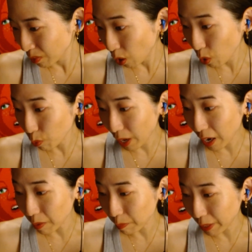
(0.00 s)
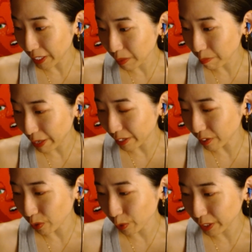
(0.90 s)
Oh wow, Panic made an
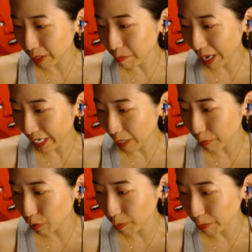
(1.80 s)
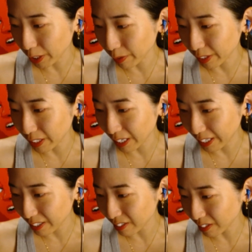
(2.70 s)
early Mac MP3 player in the
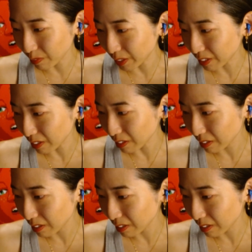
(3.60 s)
90s, Edenway says.